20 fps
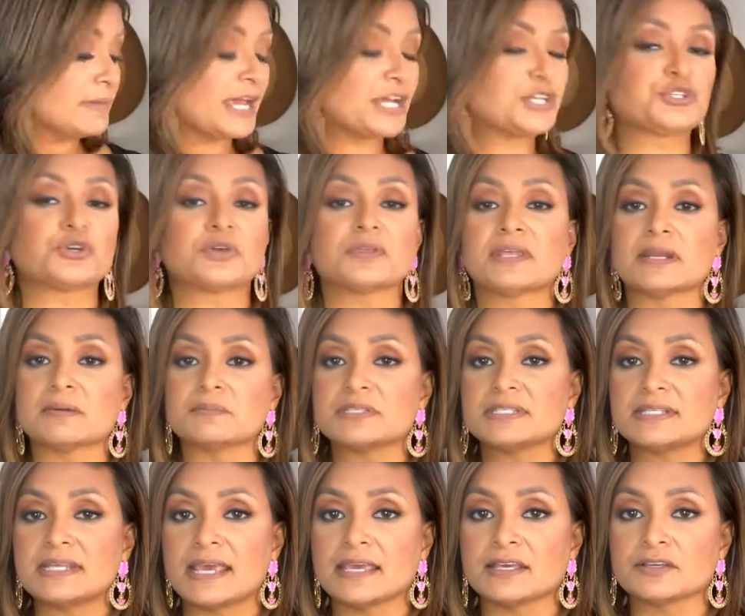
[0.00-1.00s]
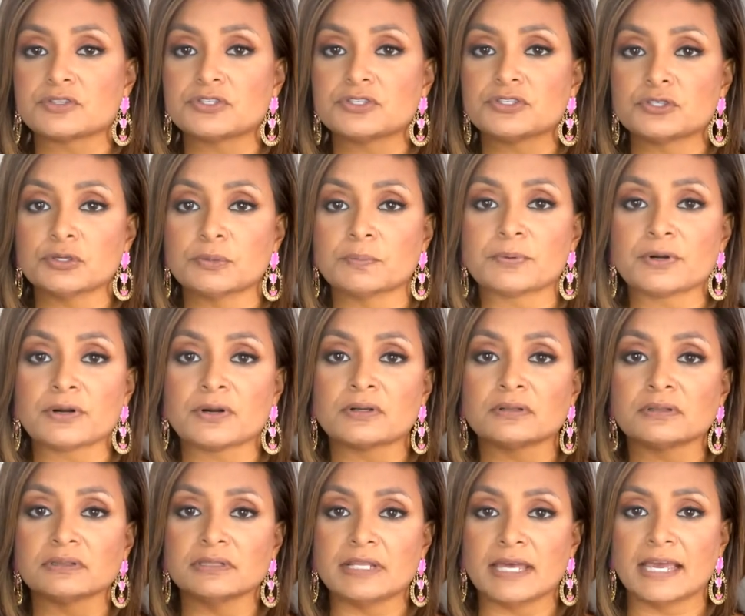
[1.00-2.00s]
make sure that I'm staying super
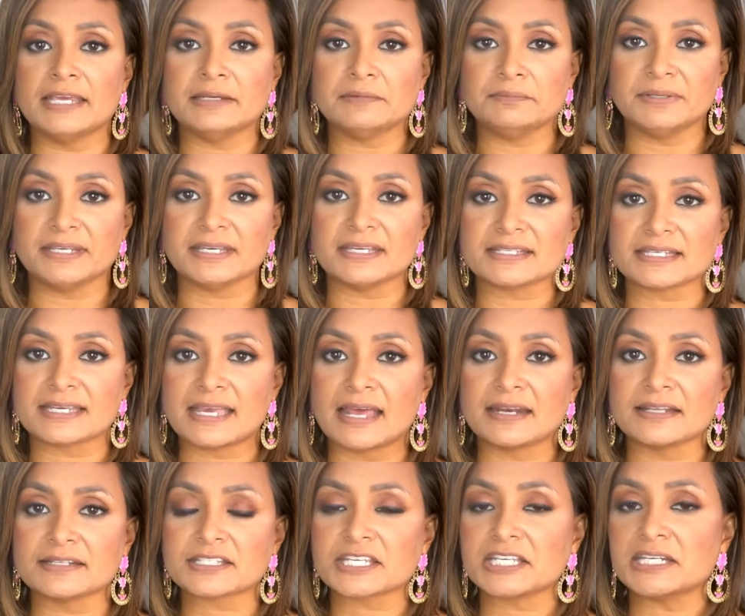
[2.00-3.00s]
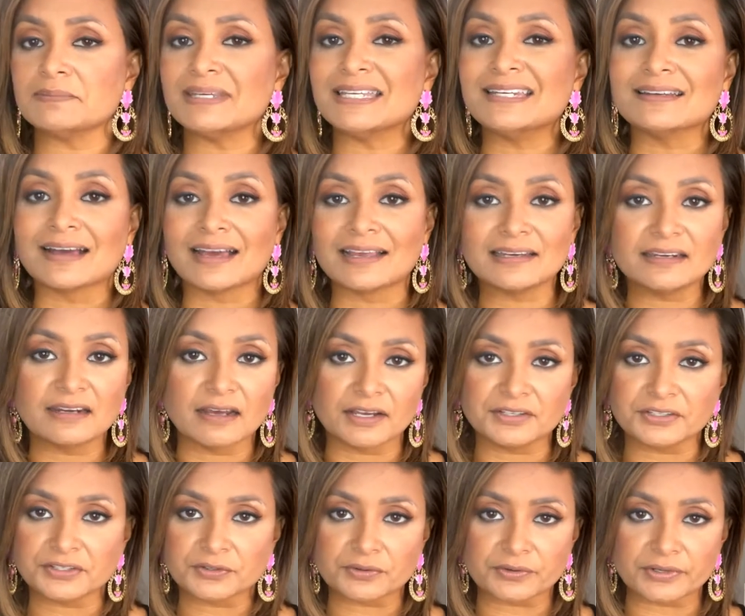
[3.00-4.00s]
light because again, it's going to be
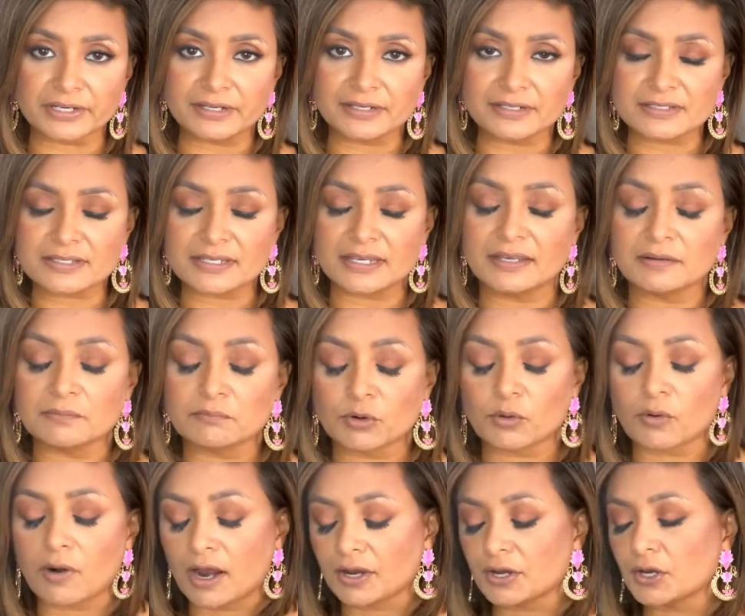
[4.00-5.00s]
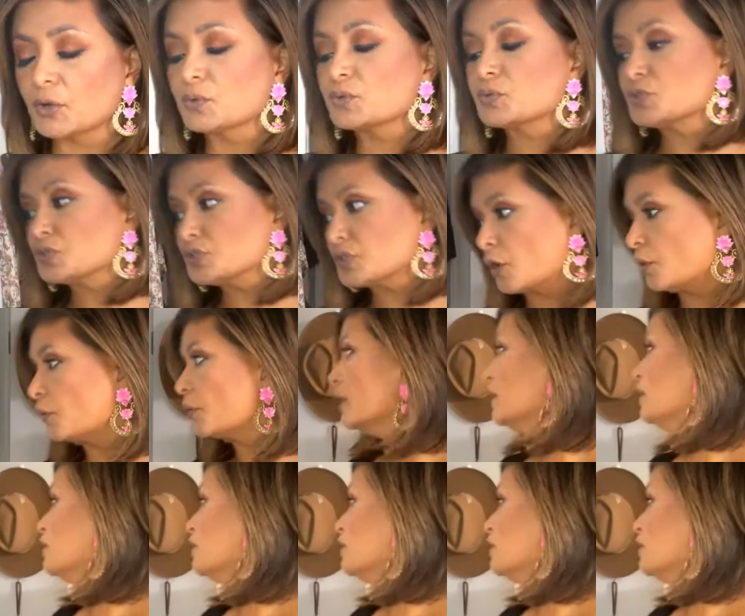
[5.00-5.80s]
99 degrees in Morocco. So